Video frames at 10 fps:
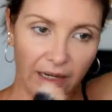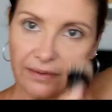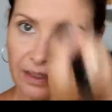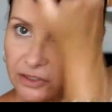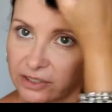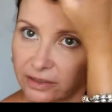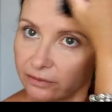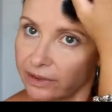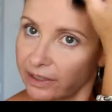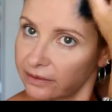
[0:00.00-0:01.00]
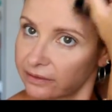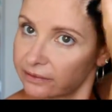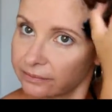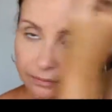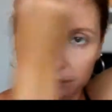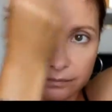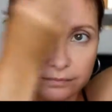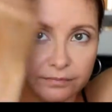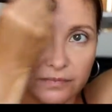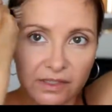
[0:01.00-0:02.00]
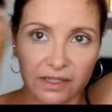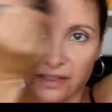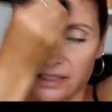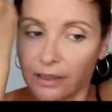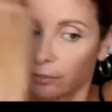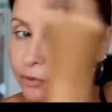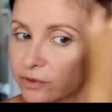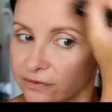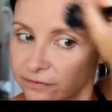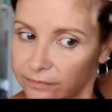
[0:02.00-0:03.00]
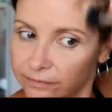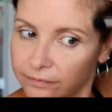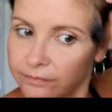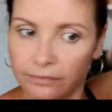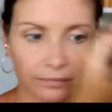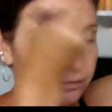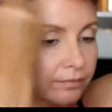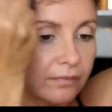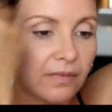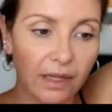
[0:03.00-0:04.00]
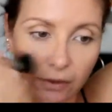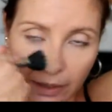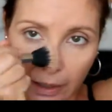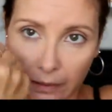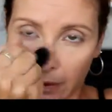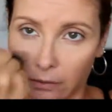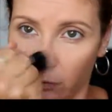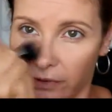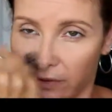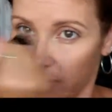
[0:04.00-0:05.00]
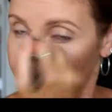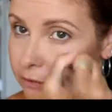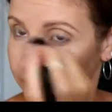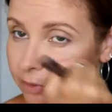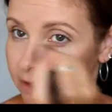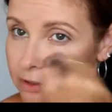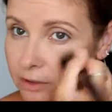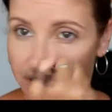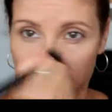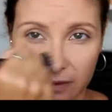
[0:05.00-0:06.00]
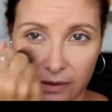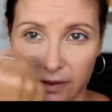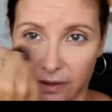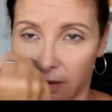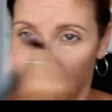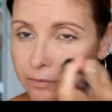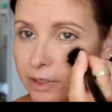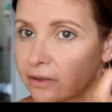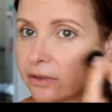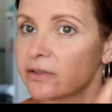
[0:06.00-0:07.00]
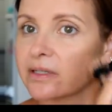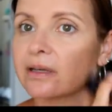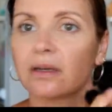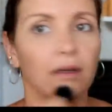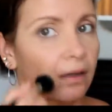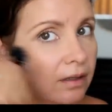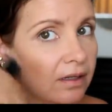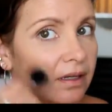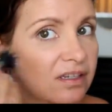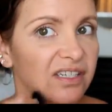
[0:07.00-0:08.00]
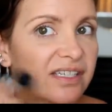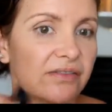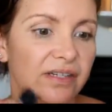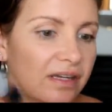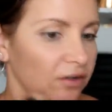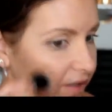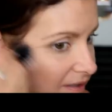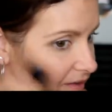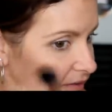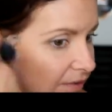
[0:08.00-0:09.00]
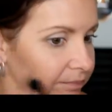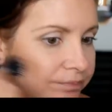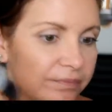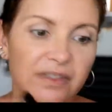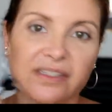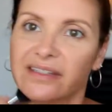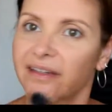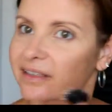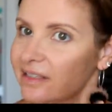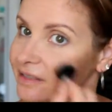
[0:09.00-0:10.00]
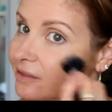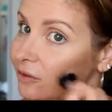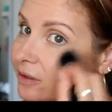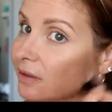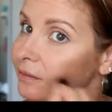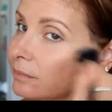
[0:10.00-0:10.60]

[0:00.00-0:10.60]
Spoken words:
And then just around sort of the temples area. And then whatever's left on the brush, I just sort of dust over my nose. Just gives you that nice sort of sun-kissed look.